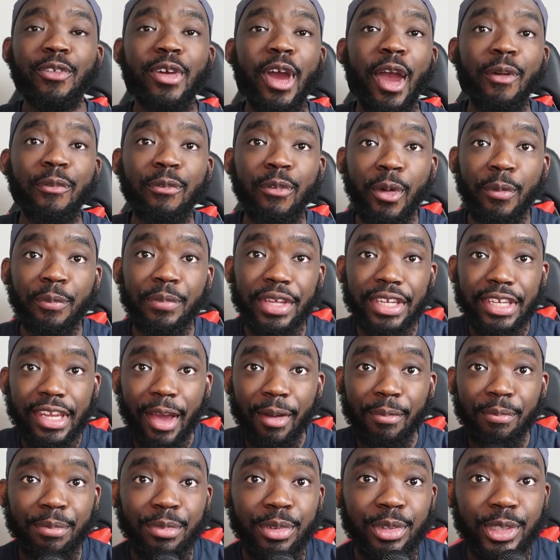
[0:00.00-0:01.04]
we're whooping
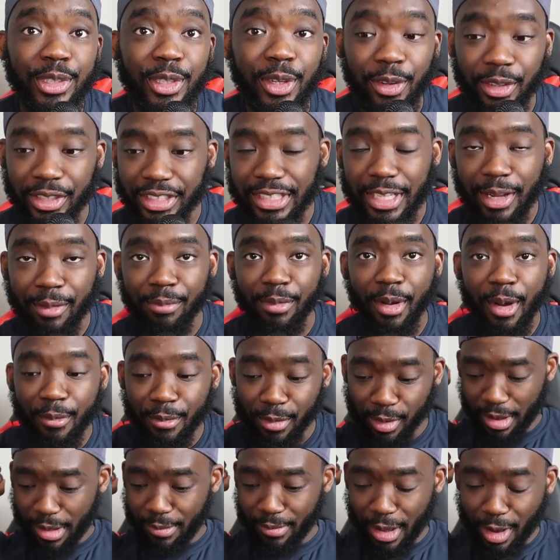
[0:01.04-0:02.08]
their buttocks their bum
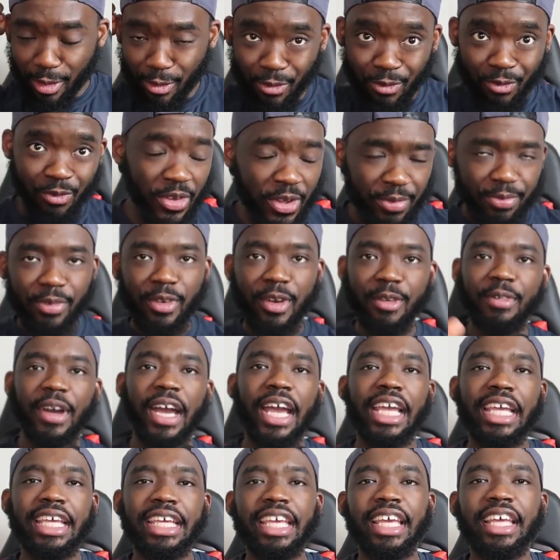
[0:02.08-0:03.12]
i'm a whip over
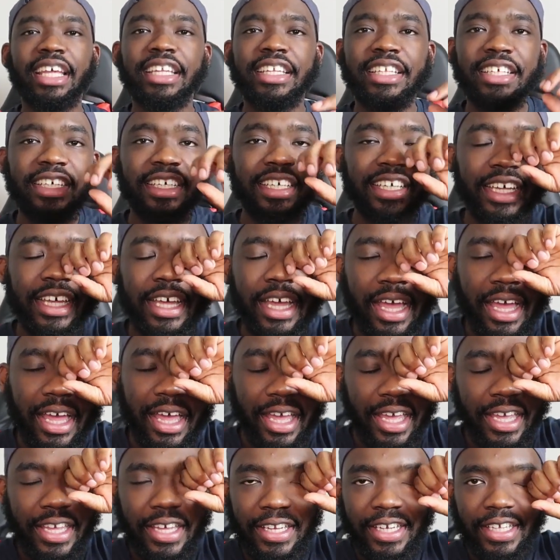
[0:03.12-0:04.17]
again
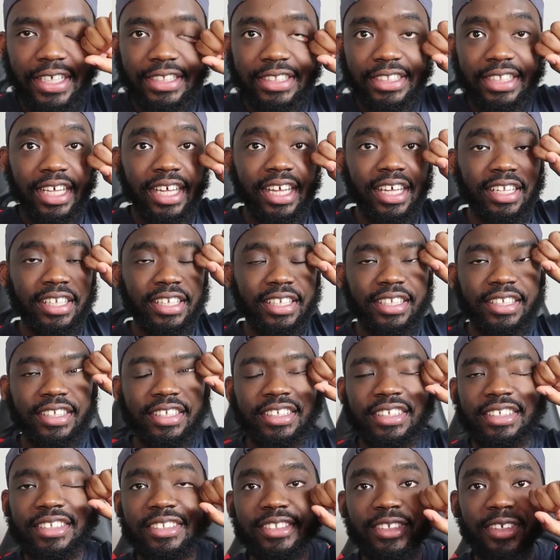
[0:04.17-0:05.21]
you understand
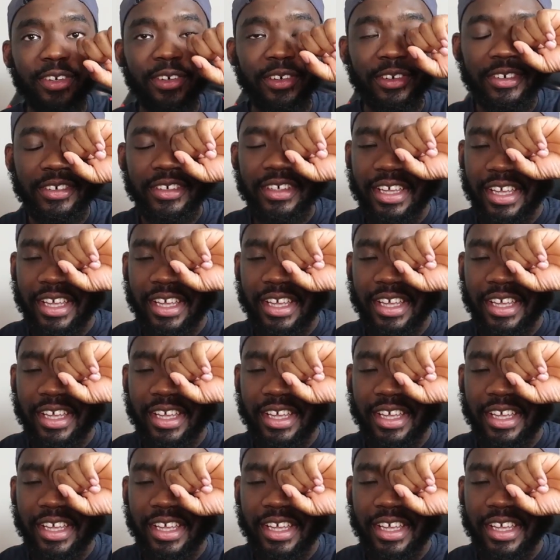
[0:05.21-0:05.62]
so